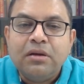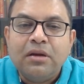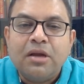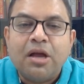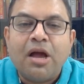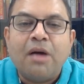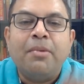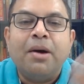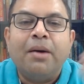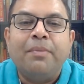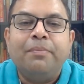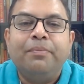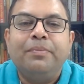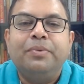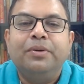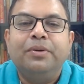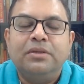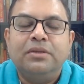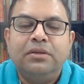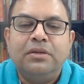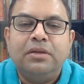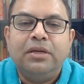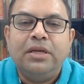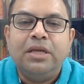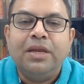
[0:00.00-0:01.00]
come up
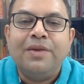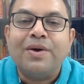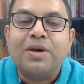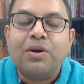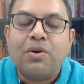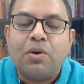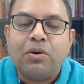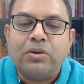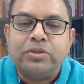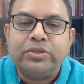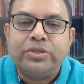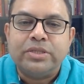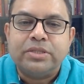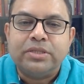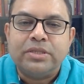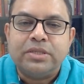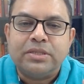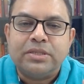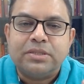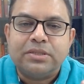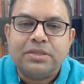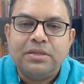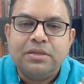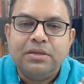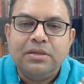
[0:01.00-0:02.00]
in our
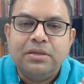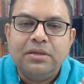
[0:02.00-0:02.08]
consciousness.